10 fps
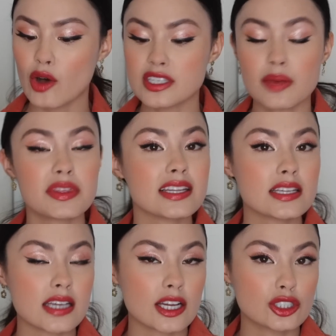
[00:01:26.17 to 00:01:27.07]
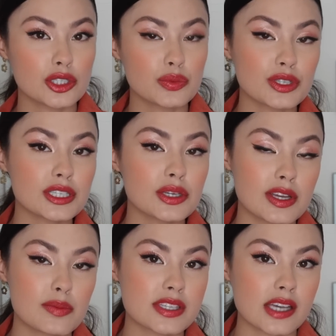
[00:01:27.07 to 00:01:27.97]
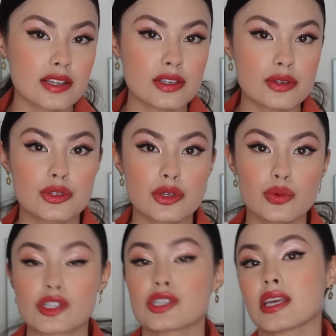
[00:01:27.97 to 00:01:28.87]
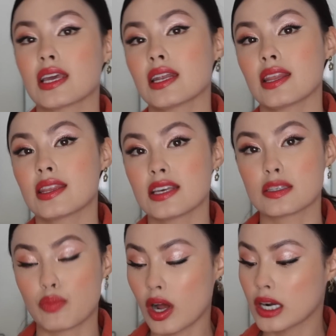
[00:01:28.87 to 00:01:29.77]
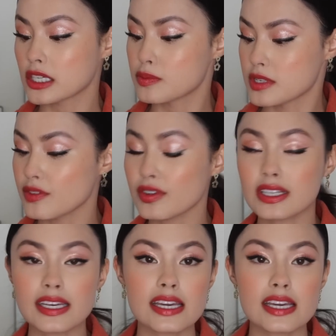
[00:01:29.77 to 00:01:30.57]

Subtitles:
something that's actually really unique besides the yuzu, which is in this product specifically,